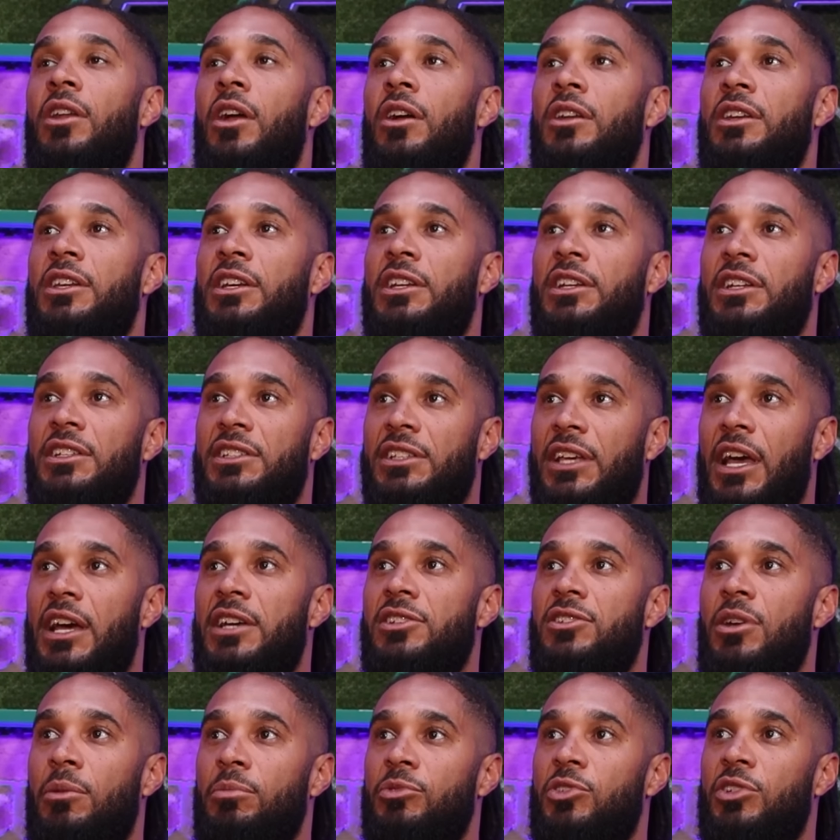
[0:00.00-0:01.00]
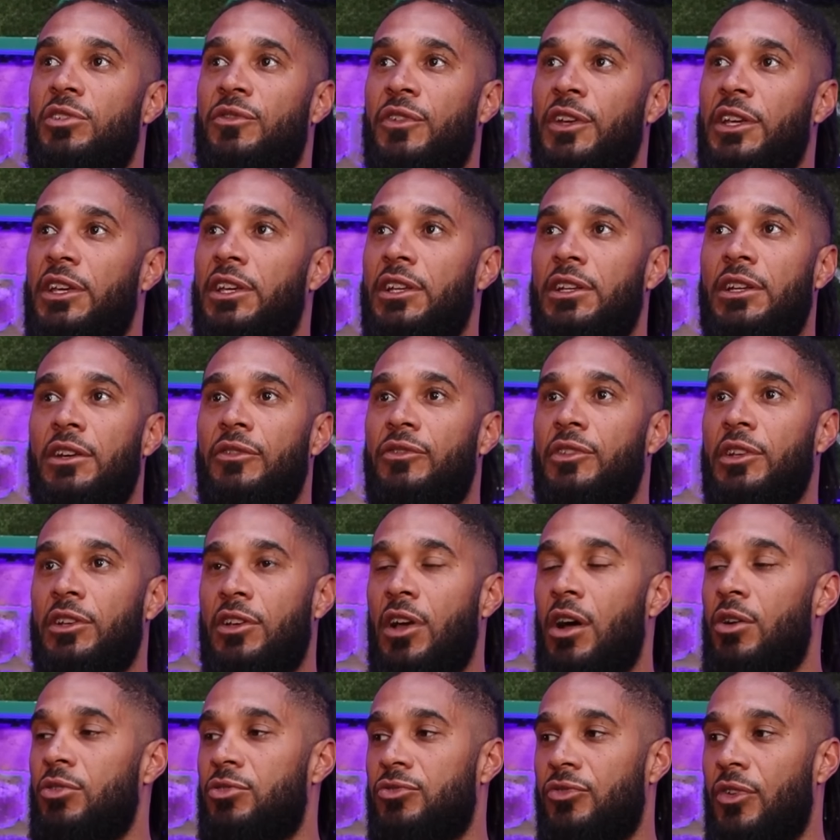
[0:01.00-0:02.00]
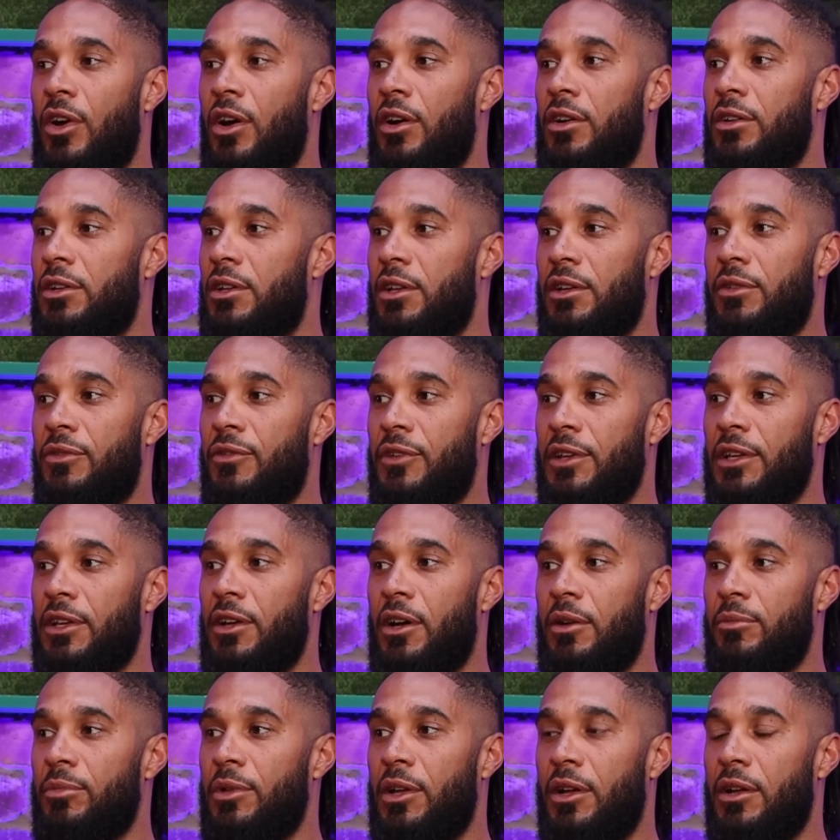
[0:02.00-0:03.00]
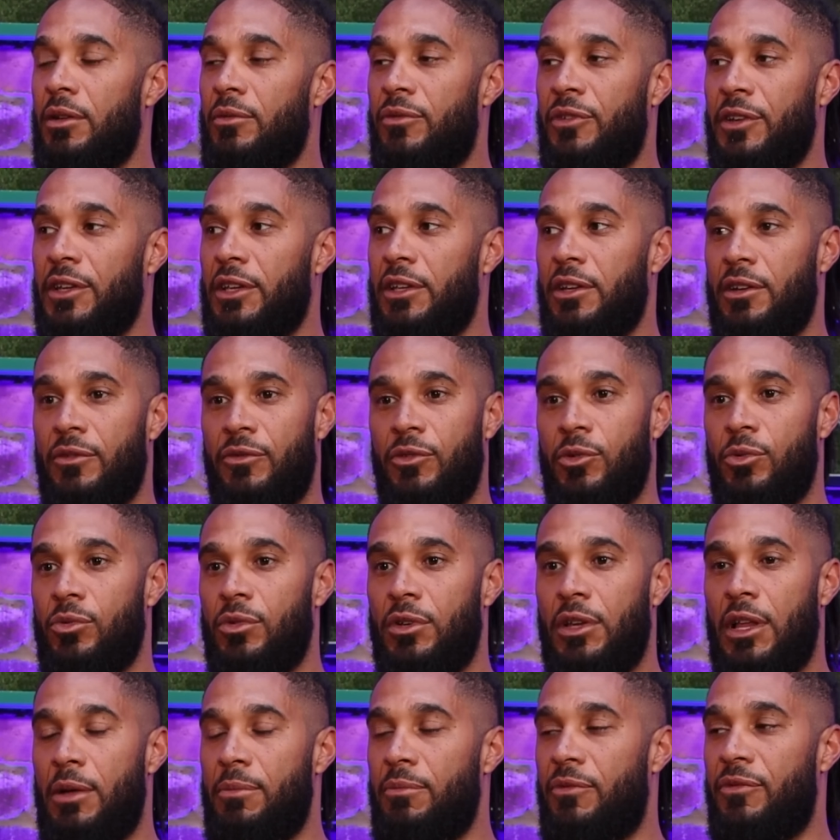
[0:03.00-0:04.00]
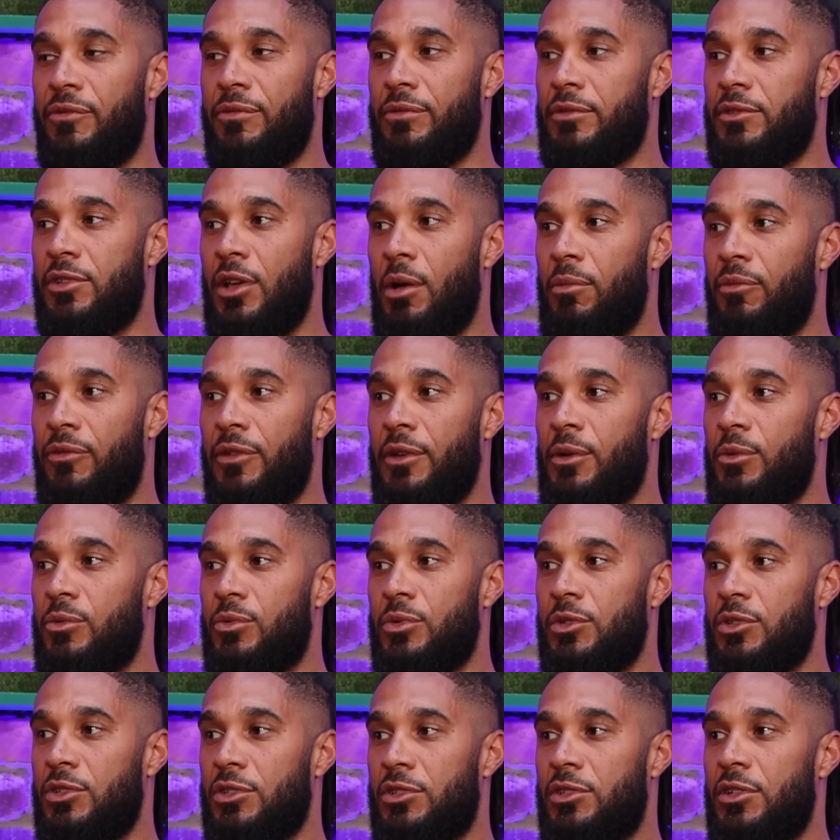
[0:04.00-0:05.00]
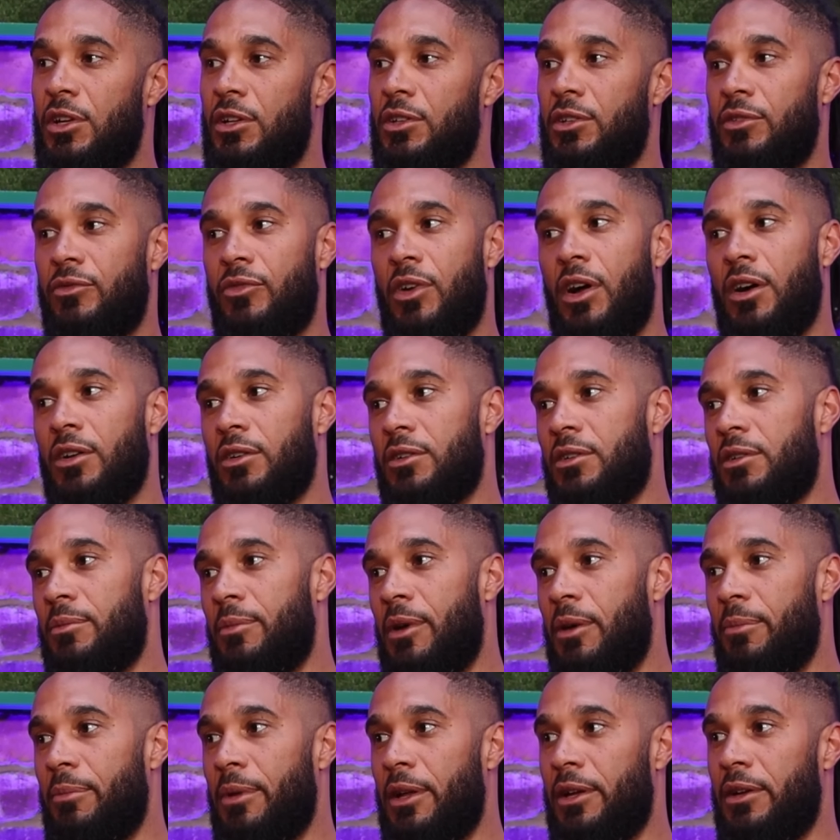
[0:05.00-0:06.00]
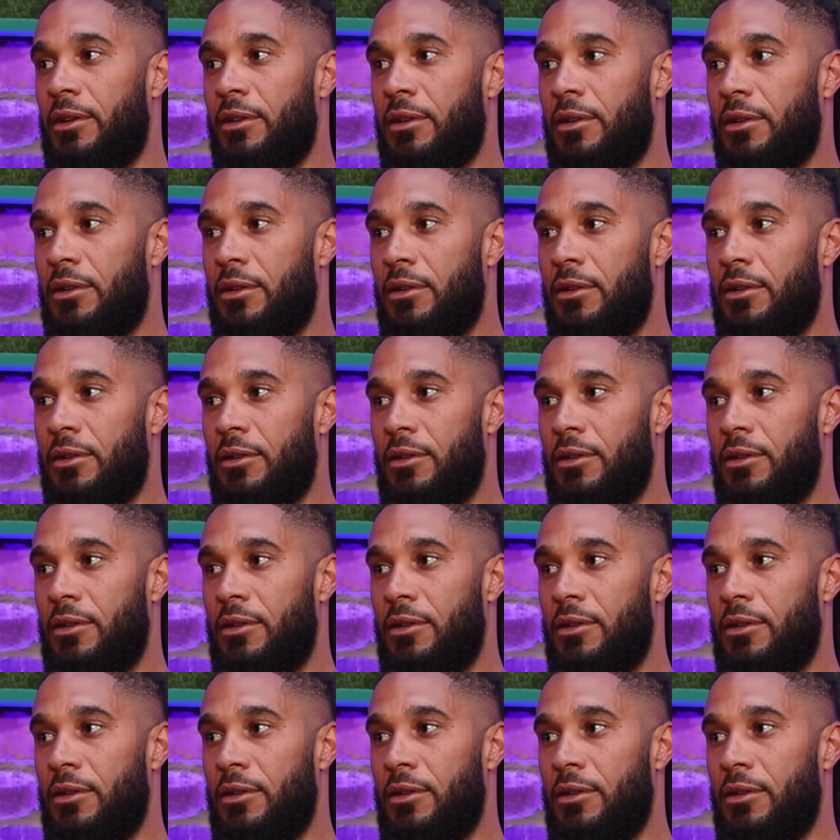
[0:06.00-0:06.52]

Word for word: say like Nicolas Cage, I'm just thinking of the Ghost Rider thing. I'm not thinking of all the them top films. We just like The Rock. Come on, man.